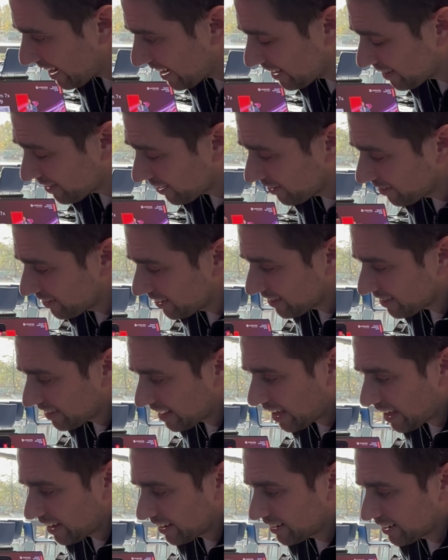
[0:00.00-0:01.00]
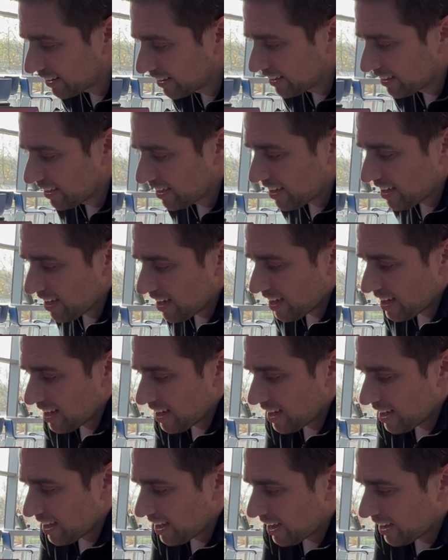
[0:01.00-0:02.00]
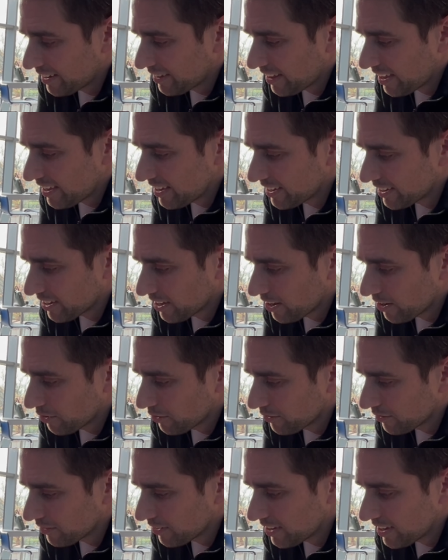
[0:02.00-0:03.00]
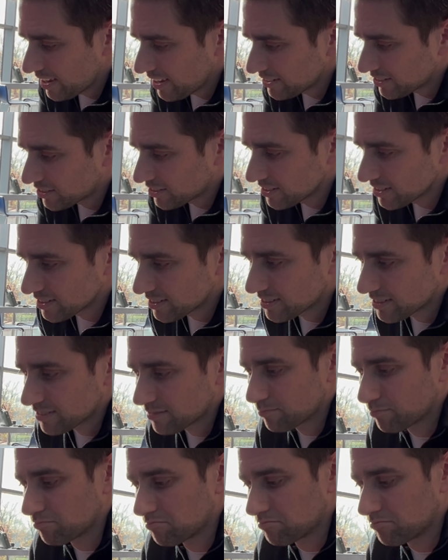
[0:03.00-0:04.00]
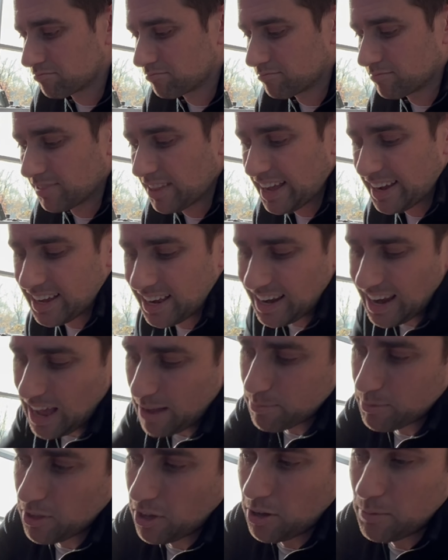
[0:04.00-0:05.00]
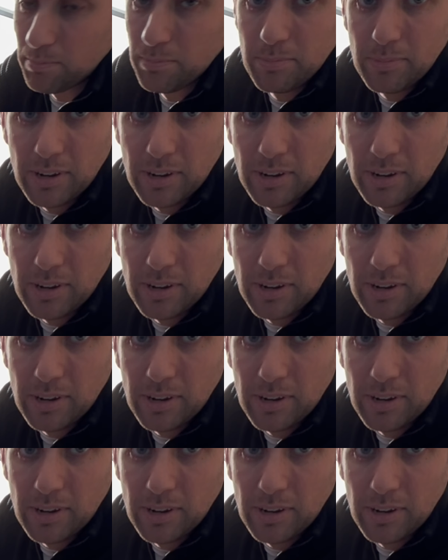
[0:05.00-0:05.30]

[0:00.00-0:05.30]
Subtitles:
it on this side, and there you go. It's just like a laptop.